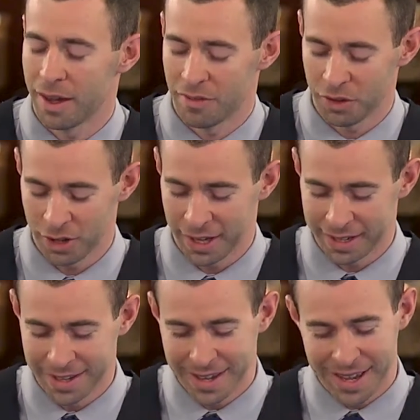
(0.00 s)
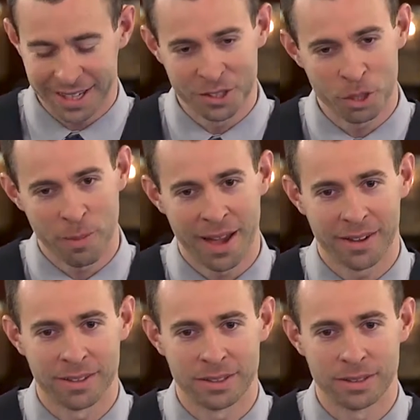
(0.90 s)
I feel like I can look
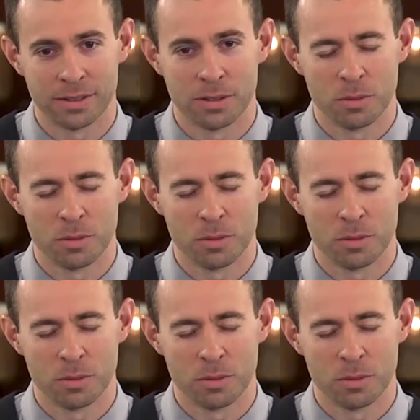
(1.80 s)
back on